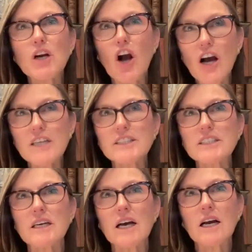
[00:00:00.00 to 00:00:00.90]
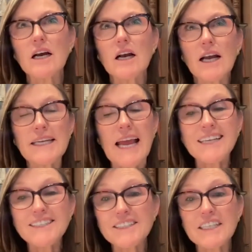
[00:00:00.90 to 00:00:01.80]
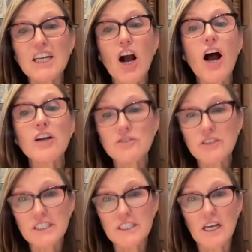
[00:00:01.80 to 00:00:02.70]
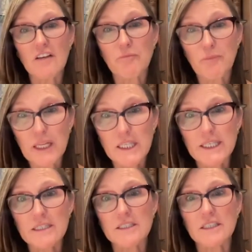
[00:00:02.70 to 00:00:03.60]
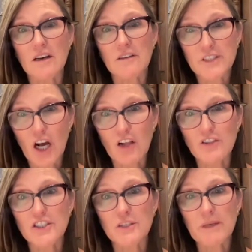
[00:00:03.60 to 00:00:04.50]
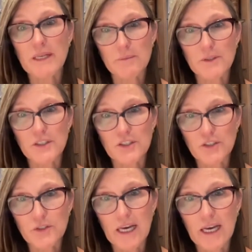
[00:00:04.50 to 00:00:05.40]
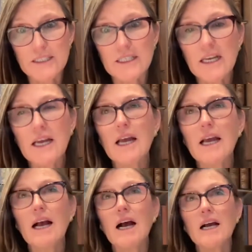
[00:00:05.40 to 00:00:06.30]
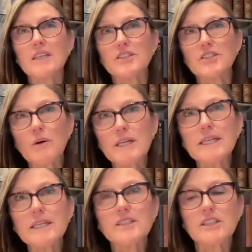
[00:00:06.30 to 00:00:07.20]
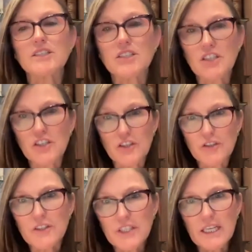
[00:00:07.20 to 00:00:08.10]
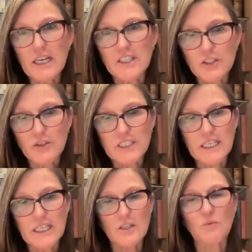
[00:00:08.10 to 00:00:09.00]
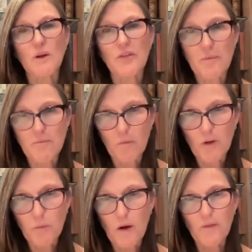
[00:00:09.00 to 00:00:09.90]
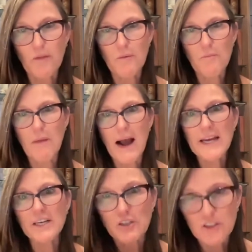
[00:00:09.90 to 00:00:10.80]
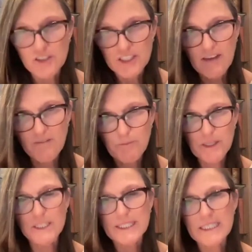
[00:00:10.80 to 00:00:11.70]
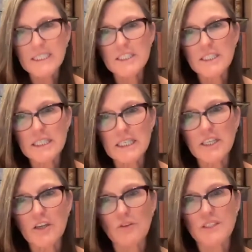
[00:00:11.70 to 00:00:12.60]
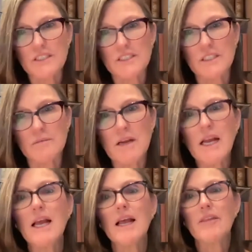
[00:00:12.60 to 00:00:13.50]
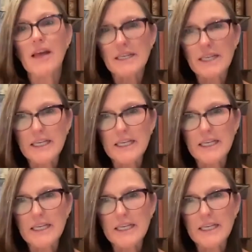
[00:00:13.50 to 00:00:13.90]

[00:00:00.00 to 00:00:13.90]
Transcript: cost an entity hundreds of billions of dollars to be able to do that. So it is the security associated with what the miners have built into the ecosystem that